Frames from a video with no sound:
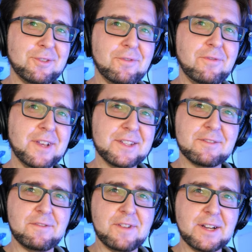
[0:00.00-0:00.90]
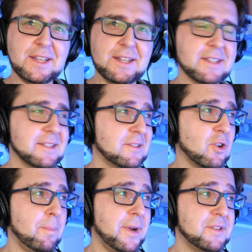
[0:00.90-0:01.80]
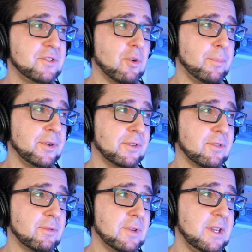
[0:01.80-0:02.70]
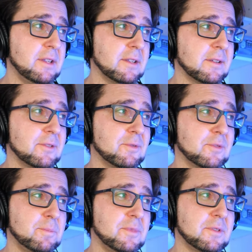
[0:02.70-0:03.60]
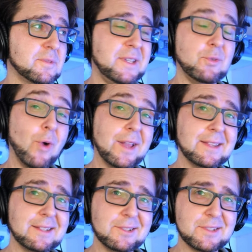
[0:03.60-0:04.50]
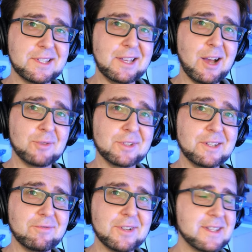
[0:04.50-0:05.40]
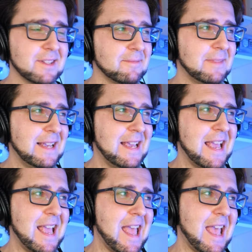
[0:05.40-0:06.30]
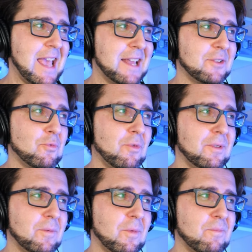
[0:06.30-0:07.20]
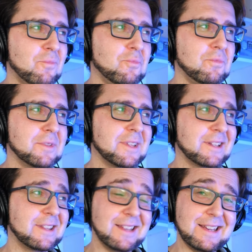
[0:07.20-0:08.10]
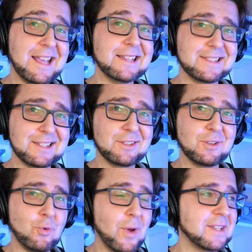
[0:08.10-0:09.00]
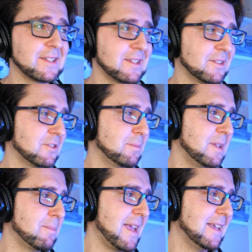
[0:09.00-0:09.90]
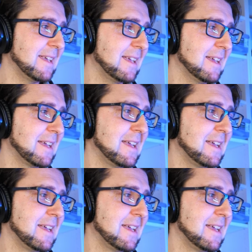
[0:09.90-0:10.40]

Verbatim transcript: to fix the funkiness. Compare 0.3 to speed one, see how the difference. And the, the next quest is going to be making